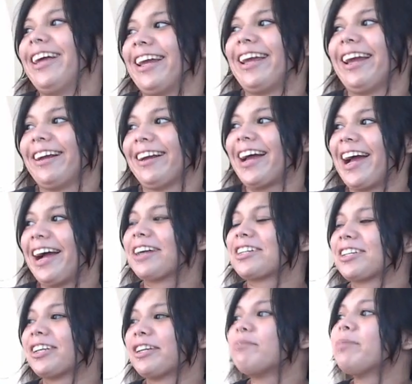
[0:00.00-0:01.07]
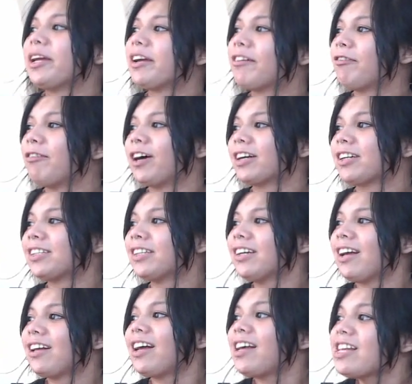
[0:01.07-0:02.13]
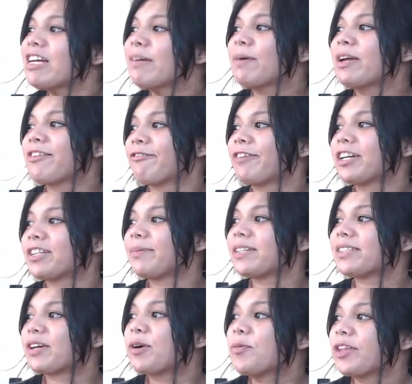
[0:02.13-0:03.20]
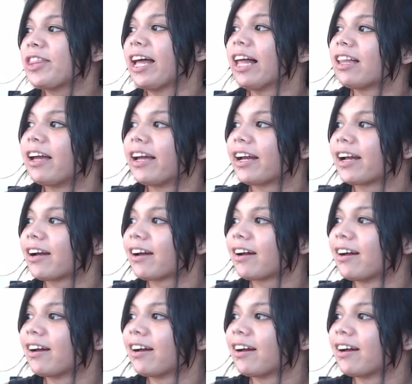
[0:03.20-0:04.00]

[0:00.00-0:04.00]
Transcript: like actually being fucked. I like being fucked by someone that like